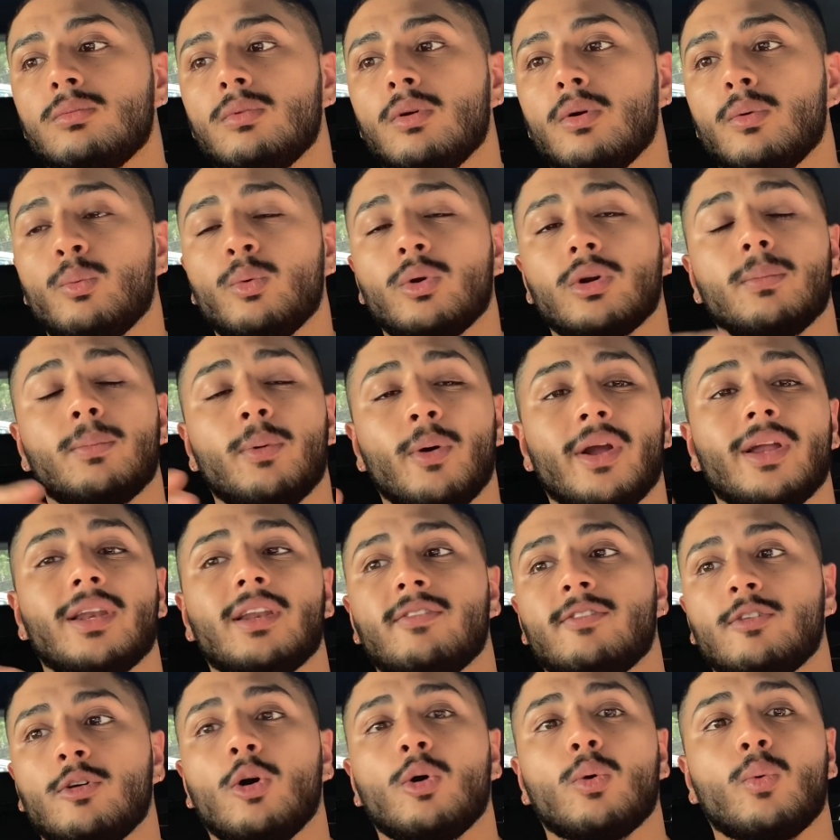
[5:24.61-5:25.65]
want to put in
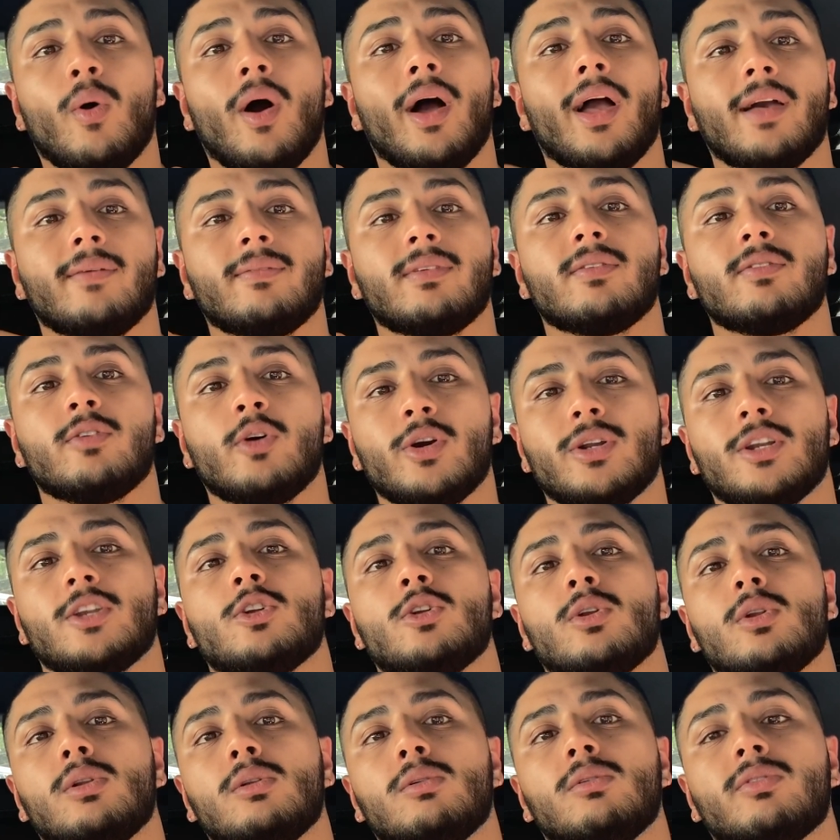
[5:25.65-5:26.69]
if you're quite heavy footed and
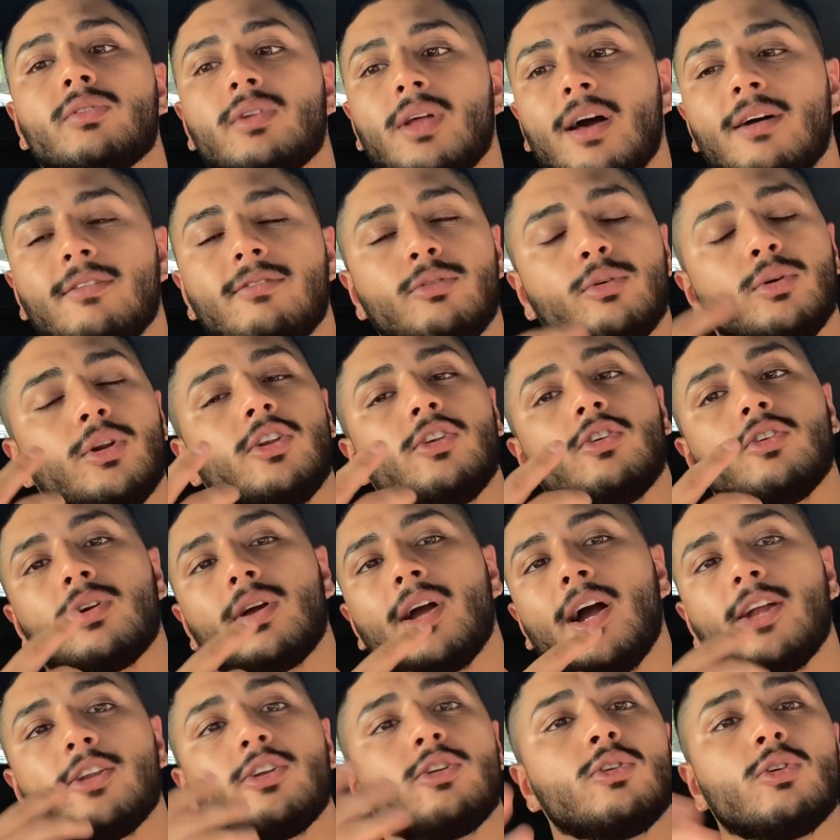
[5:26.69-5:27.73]
you love to have fun in your
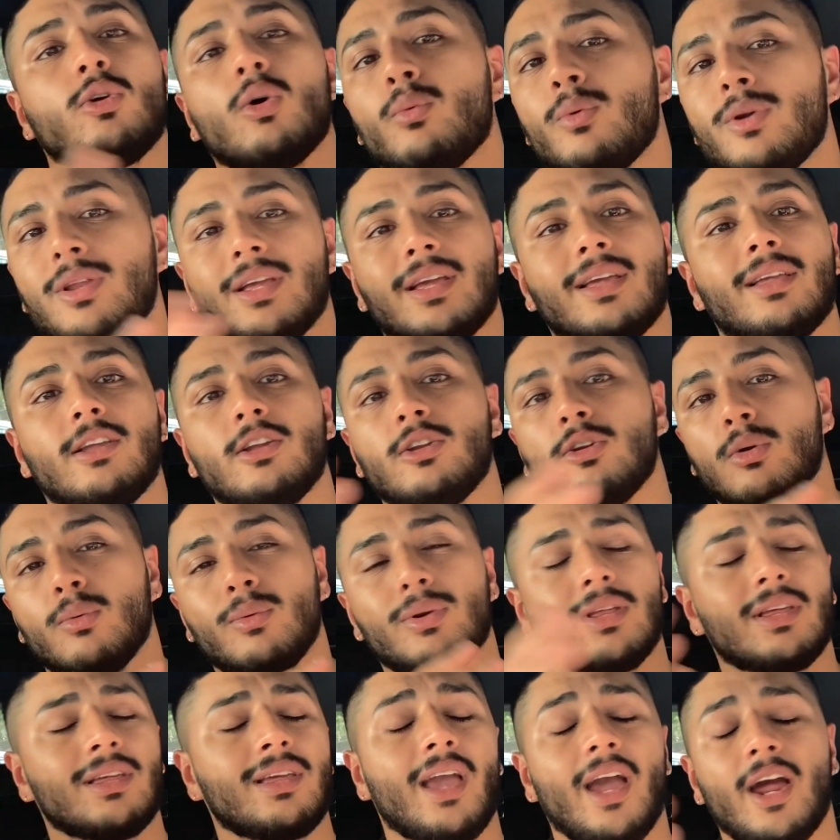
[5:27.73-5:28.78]
car and you're not really, you don't
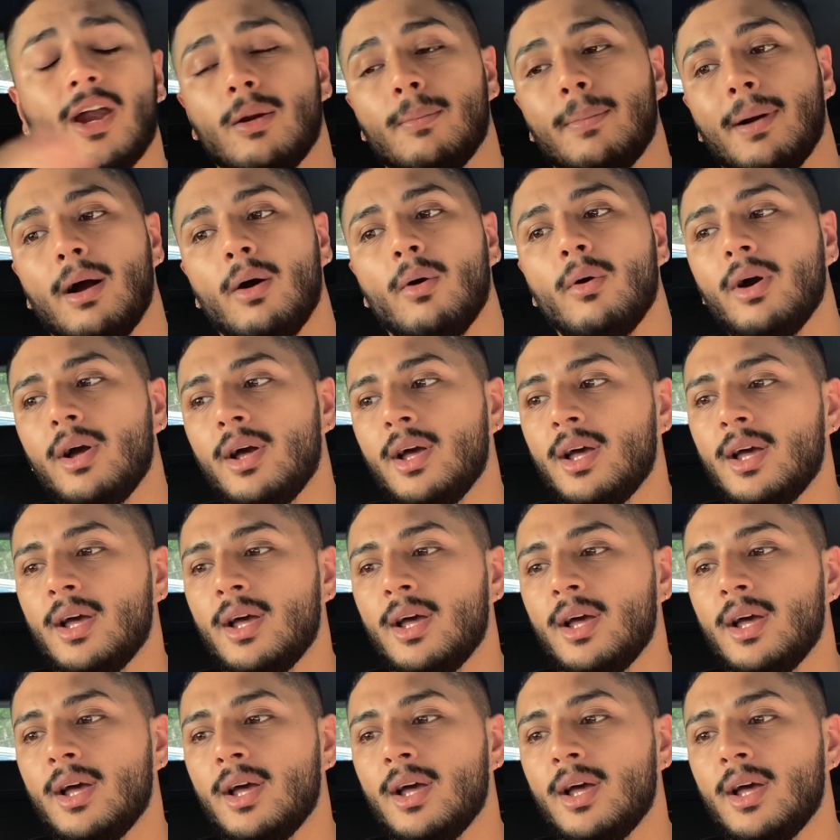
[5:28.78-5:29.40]
really care about